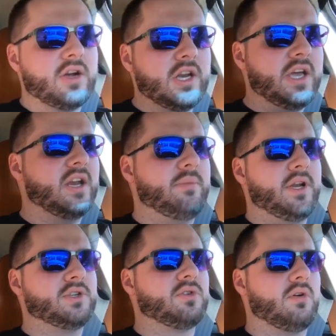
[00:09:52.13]
gonna get a bit
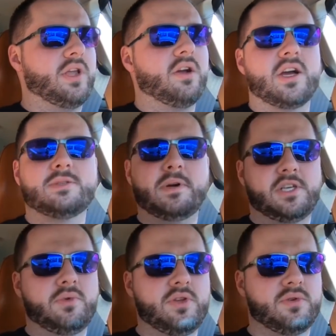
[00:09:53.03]
of drone here,
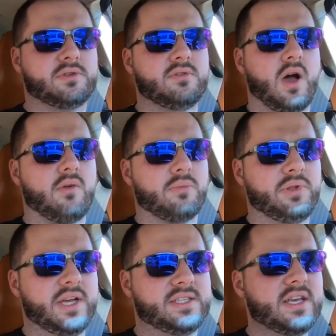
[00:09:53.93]
especially when you
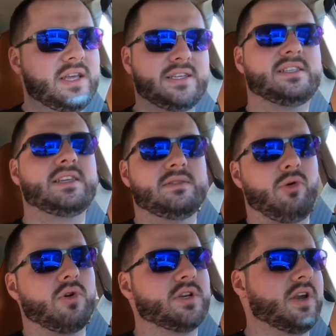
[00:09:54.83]
replace, this is
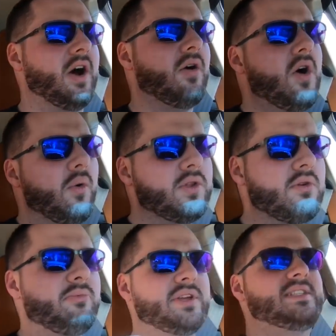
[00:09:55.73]
important to know, when you
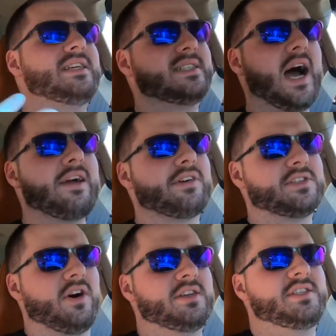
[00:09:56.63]
replace the entire
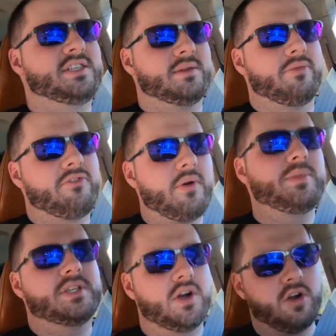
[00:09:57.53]
exhaust system from
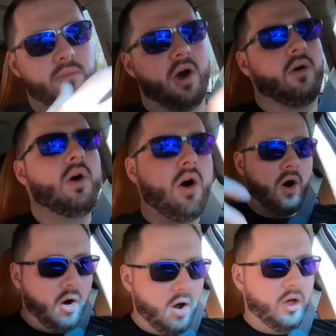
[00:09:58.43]
the turbo
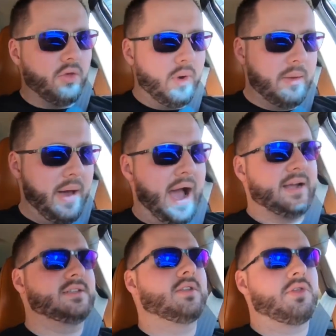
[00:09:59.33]
all the way back
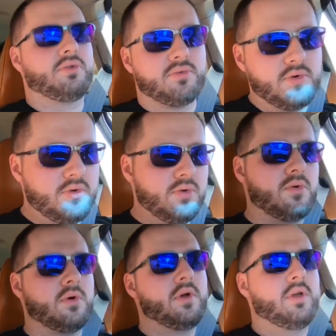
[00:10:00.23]

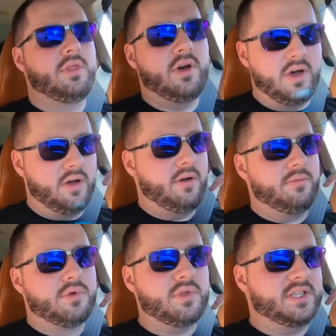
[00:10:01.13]
through
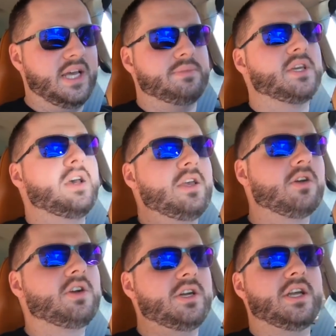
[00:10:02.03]
the tips, you're
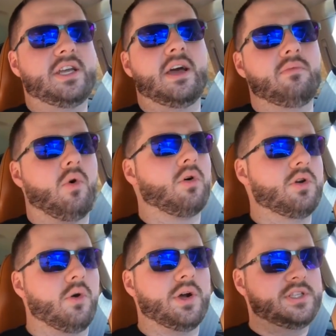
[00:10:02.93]
gonna get more
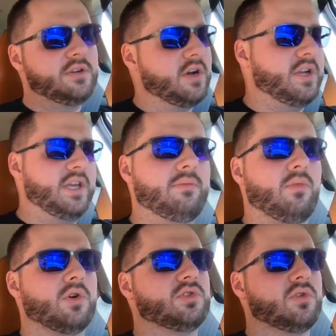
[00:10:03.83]
noise. You're gonna
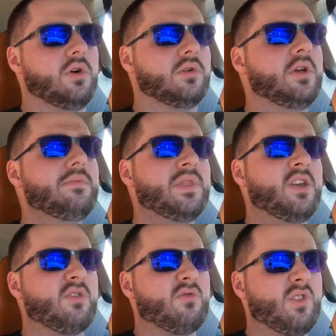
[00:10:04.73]
more drone.
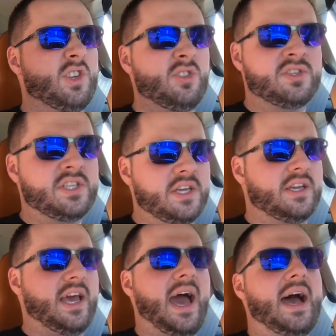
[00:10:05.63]
You're reducing
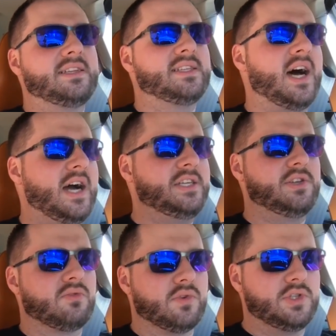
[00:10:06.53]
cat size.
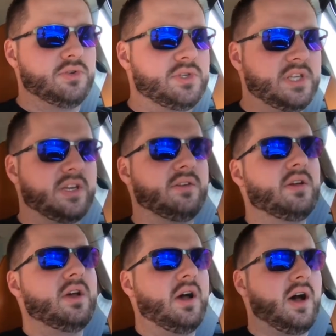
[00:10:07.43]
You're
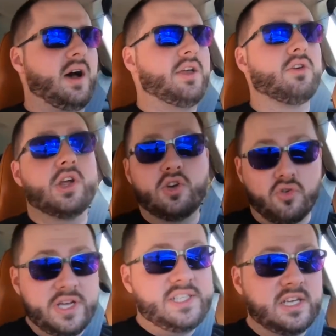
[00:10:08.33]

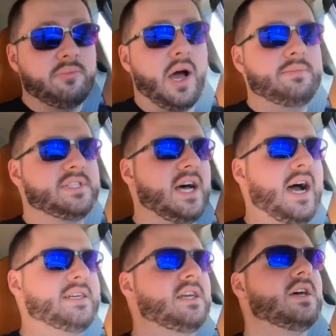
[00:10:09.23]
increasing pipe
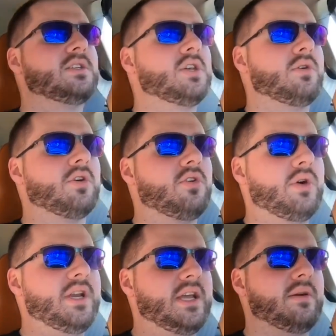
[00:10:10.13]
size. So you're
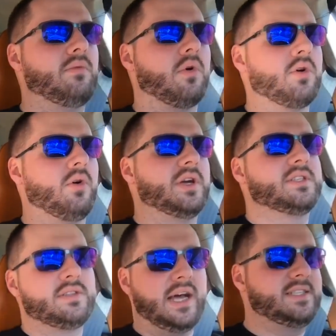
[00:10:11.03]
going to get more
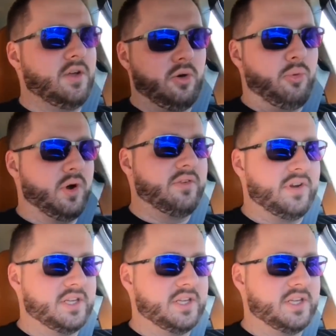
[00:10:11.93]
noise. That's the whole point of an